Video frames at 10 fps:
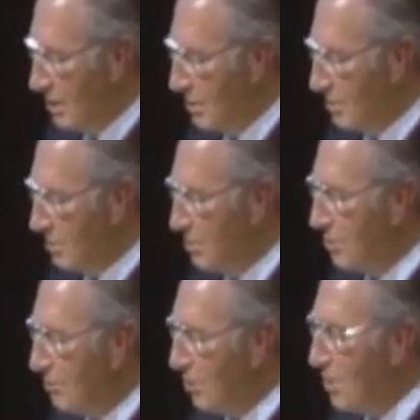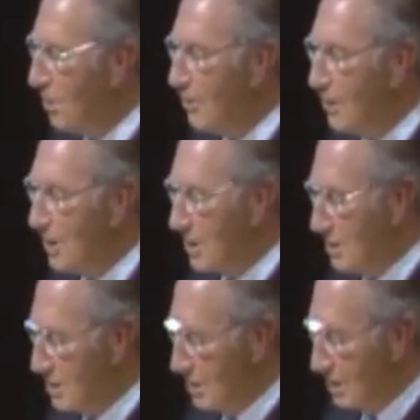the truth of all things,
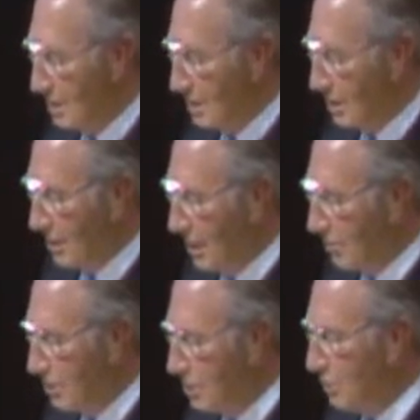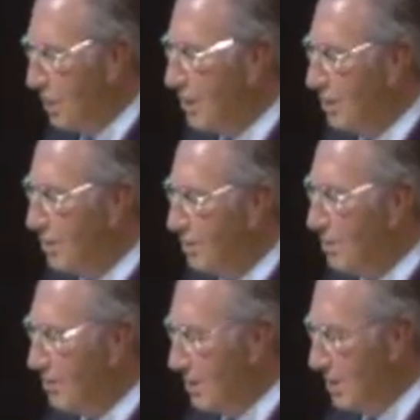that which quickeneth
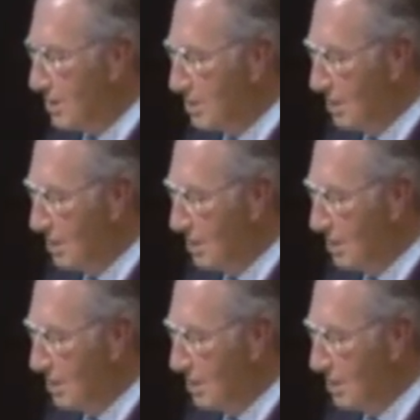all things,